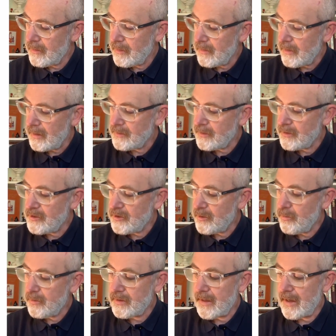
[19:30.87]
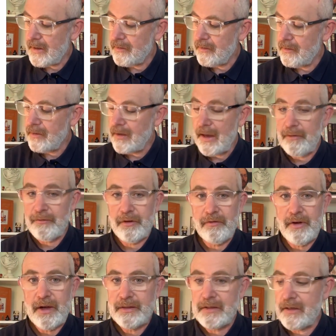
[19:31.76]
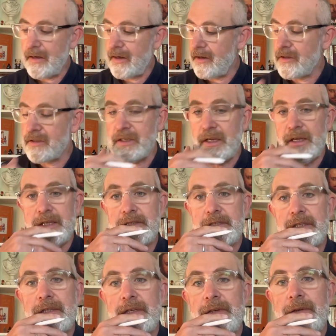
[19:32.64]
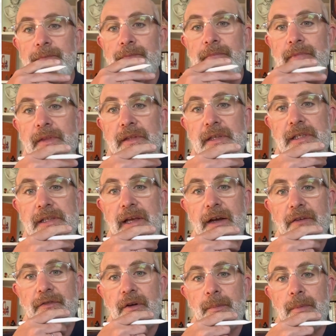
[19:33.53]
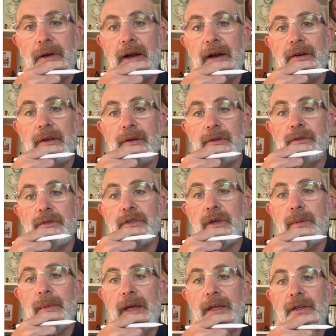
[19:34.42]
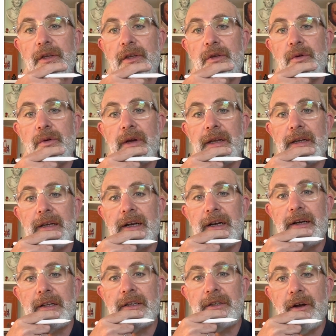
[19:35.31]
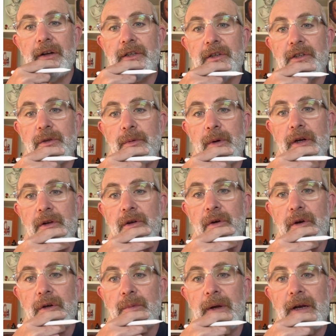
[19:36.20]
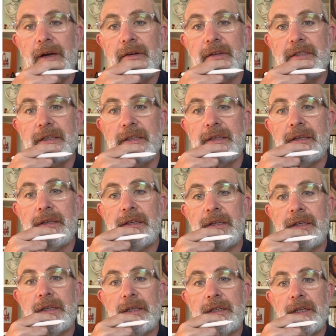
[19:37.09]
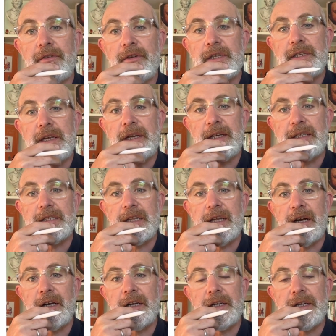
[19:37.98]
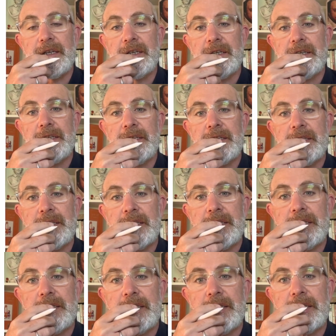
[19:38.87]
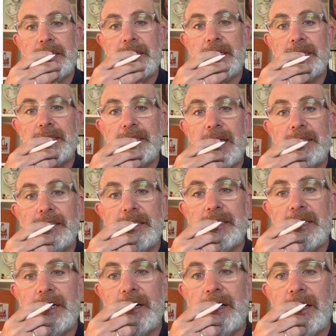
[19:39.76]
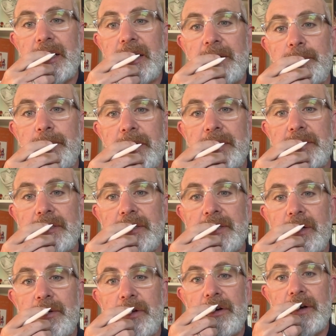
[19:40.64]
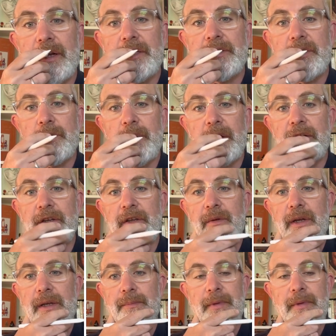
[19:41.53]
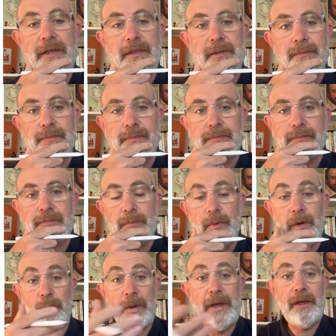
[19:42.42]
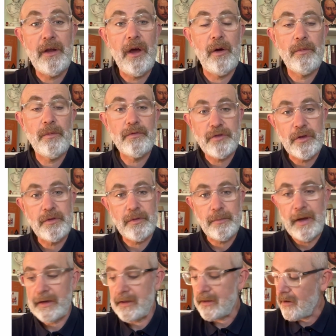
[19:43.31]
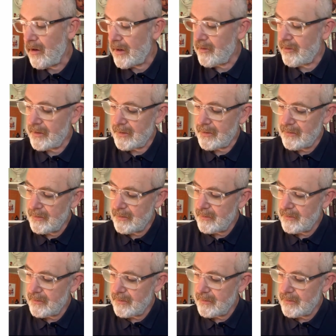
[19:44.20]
And the Duke then, having read the letter, says, this letter from Bellario does commend a young and learned doctor to our court. Where is he? Nerissa, as clerk, he attended here hard by to know your answer whether you'll admit him. Well, we know, through dramatic irony,